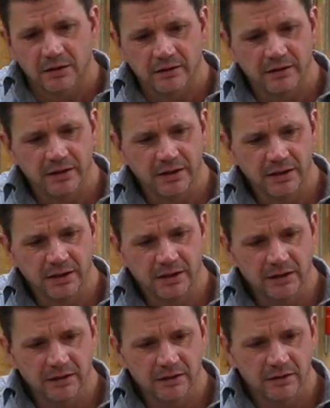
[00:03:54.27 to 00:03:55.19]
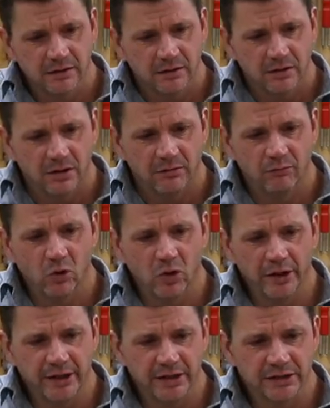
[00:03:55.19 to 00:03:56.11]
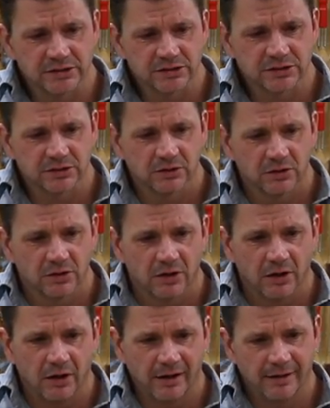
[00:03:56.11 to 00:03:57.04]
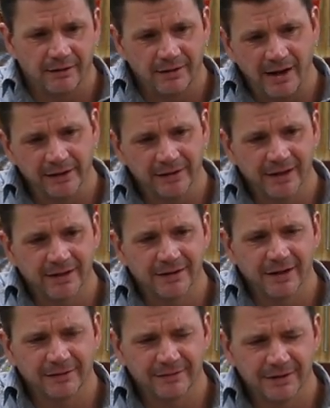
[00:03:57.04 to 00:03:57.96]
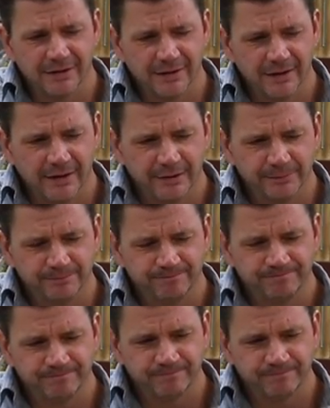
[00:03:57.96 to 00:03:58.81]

the mortise, how did I cut the, um,